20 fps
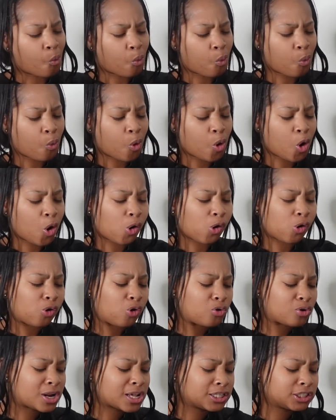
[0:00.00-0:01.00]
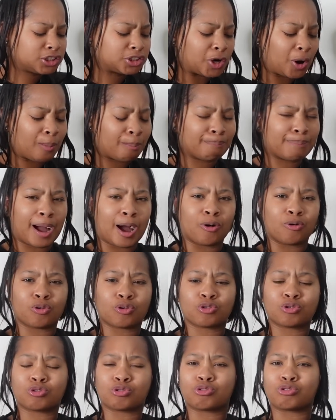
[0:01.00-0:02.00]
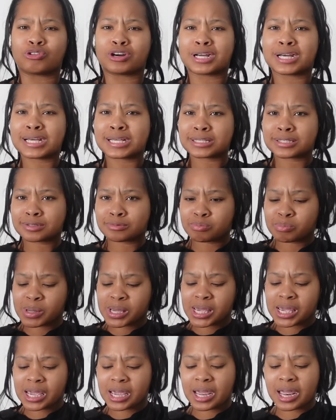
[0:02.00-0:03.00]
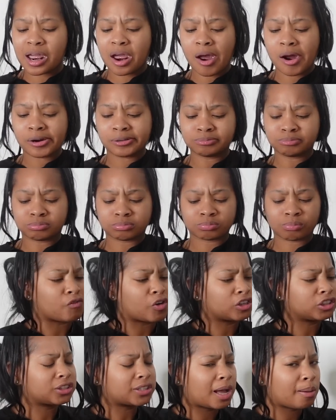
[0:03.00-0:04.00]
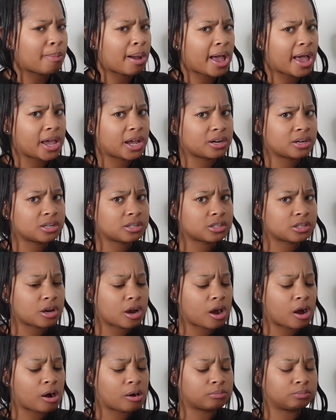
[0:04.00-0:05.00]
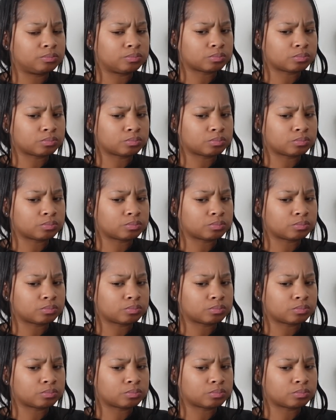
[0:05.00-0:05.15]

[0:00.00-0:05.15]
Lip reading: Woo! This junk out crispy. First time I had this, y'all,